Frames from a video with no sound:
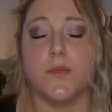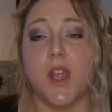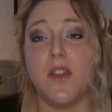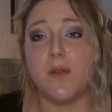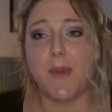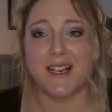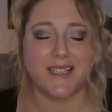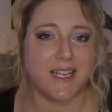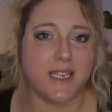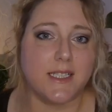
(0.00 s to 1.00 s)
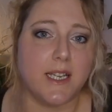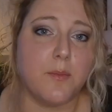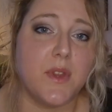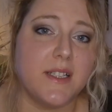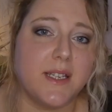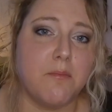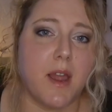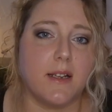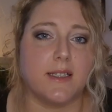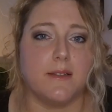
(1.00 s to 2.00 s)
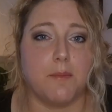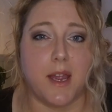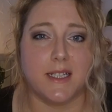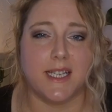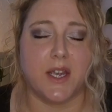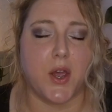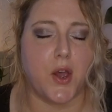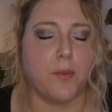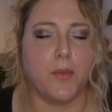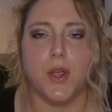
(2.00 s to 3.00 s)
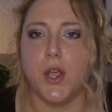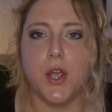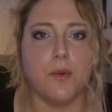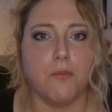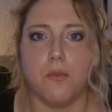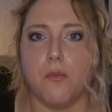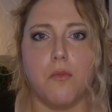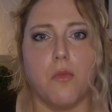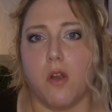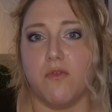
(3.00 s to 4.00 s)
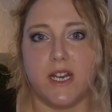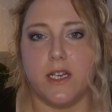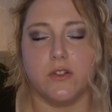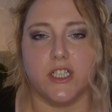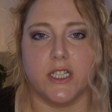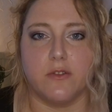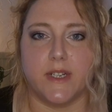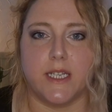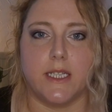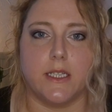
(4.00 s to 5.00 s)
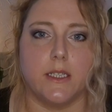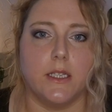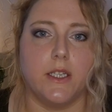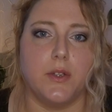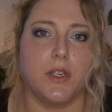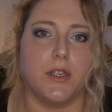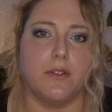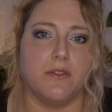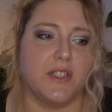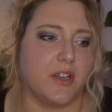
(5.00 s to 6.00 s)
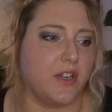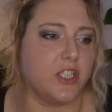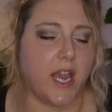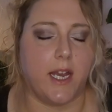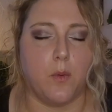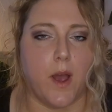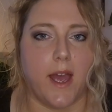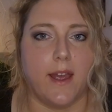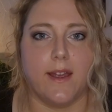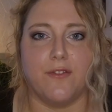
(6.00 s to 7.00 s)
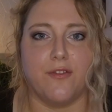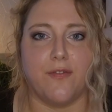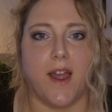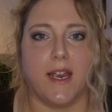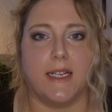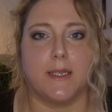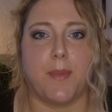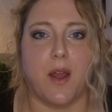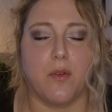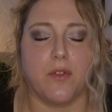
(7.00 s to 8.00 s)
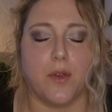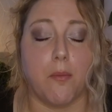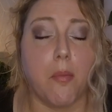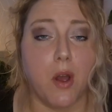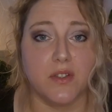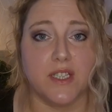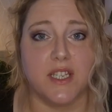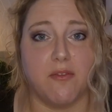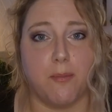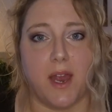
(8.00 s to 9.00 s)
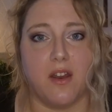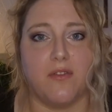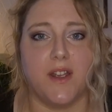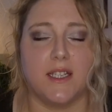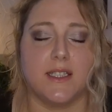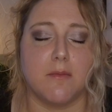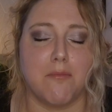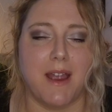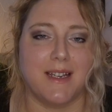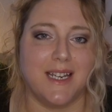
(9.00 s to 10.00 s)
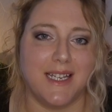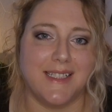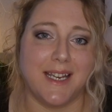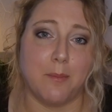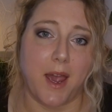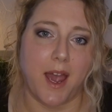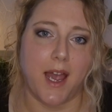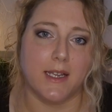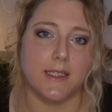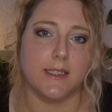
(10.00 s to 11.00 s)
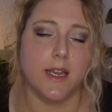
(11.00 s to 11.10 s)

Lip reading: And the magnesium that's in maxxicalm, a really good ingredient. You can search anywhere and find about the positive benefits that magnesium has